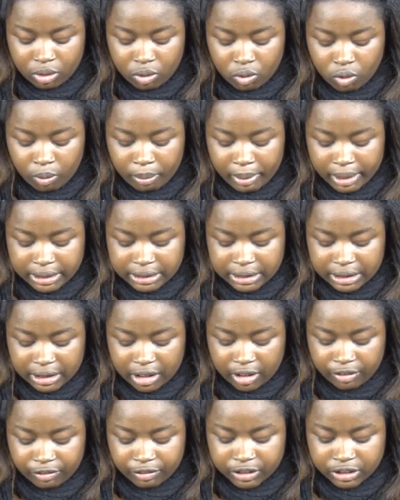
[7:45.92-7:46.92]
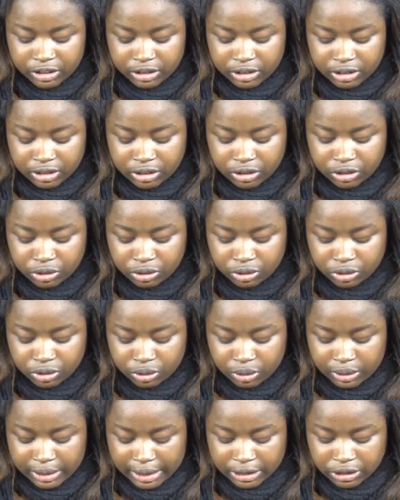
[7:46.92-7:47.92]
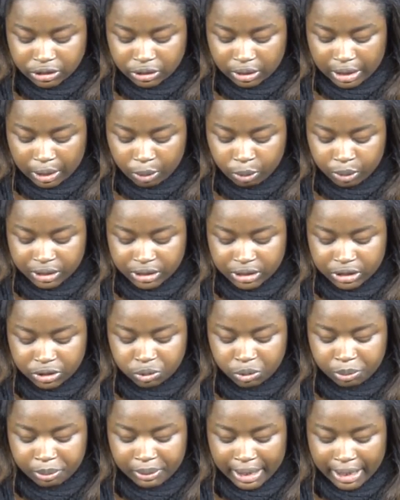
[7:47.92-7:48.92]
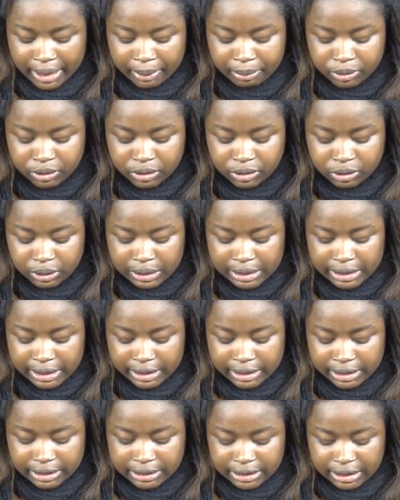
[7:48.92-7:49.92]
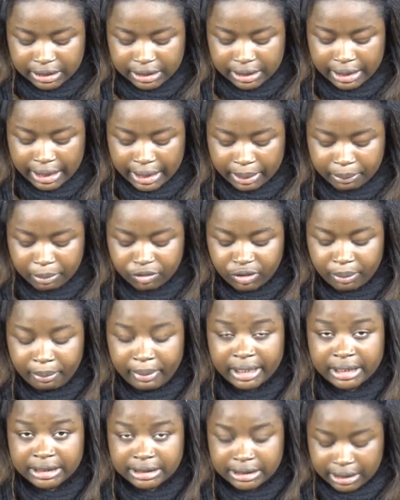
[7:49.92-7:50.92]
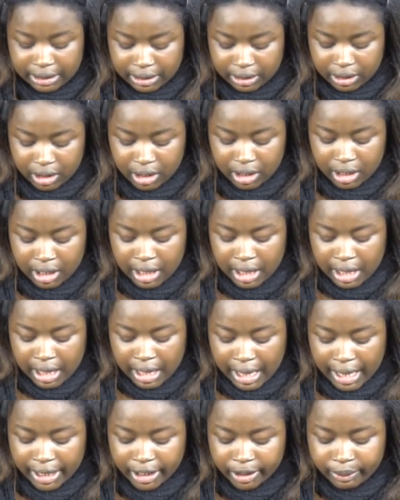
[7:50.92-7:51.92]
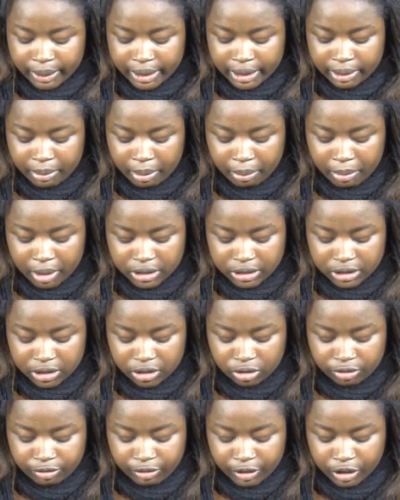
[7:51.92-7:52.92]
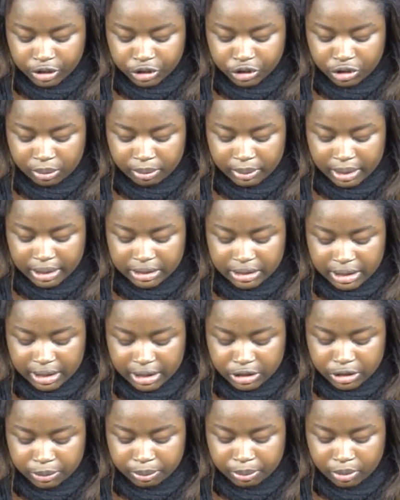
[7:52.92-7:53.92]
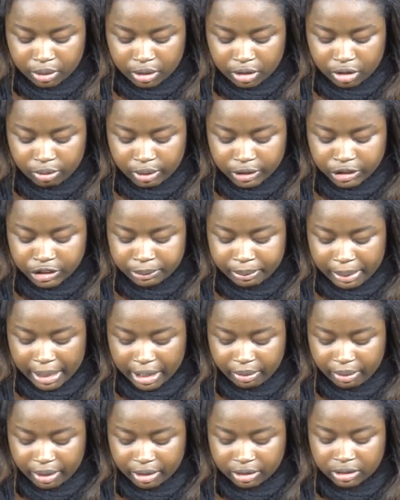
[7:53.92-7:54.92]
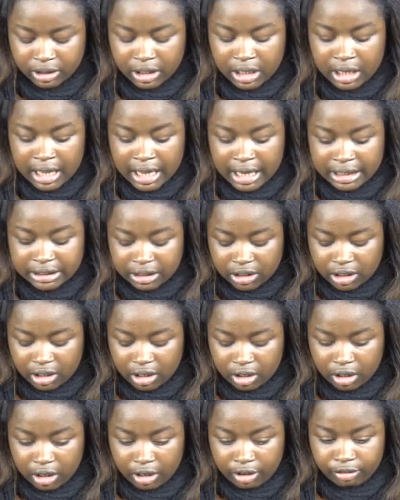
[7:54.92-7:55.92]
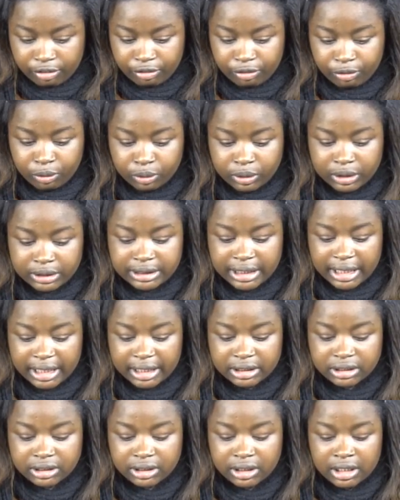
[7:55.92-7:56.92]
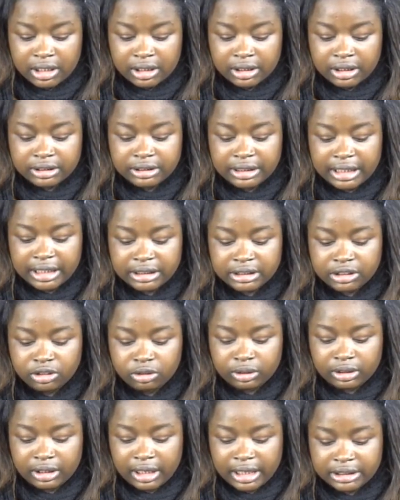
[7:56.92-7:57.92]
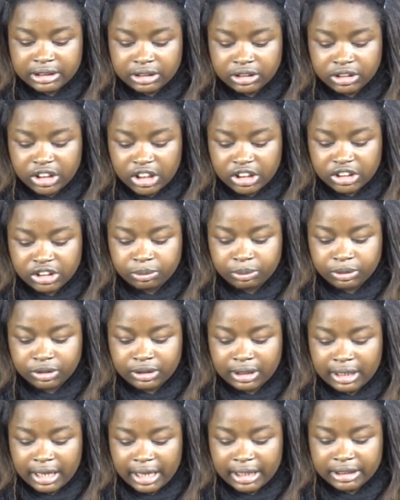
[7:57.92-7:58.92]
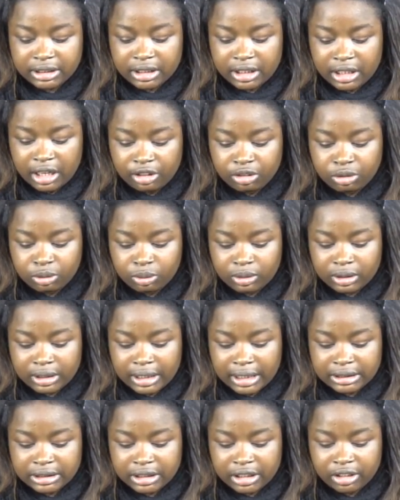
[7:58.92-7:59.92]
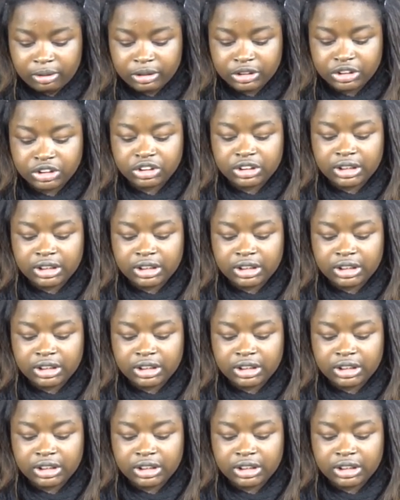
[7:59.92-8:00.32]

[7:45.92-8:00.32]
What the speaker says: All magazine covers do that so that auditors would be able to clearly see the name of the magazine. I created my masthead on Photoshop. I decided to put a grungy background as the colour for the text. The text looked nice and dirty, which I liked, and I thought that a grungy,